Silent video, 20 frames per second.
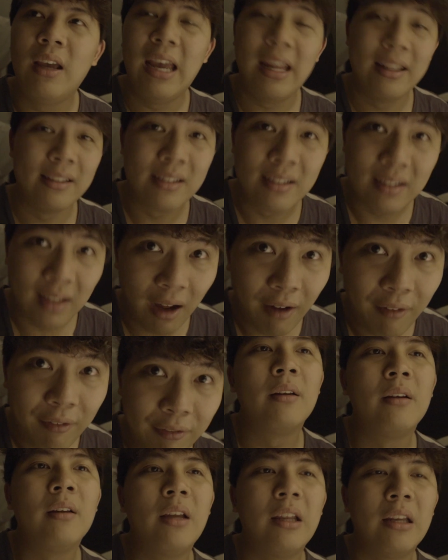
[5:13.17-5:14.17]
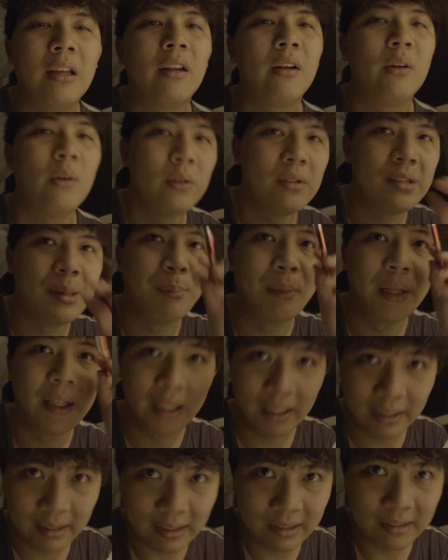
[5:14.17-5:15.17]
and stuff, and it goes something
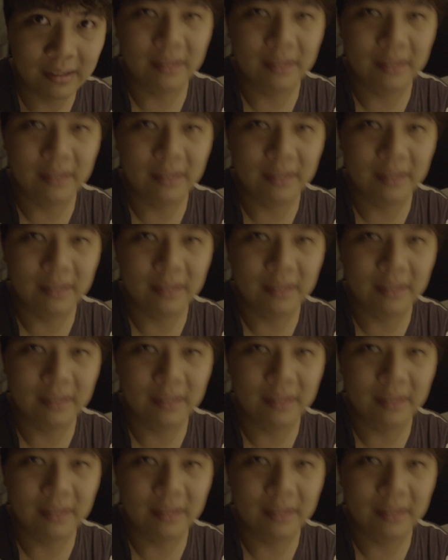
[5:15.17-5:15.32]
like this.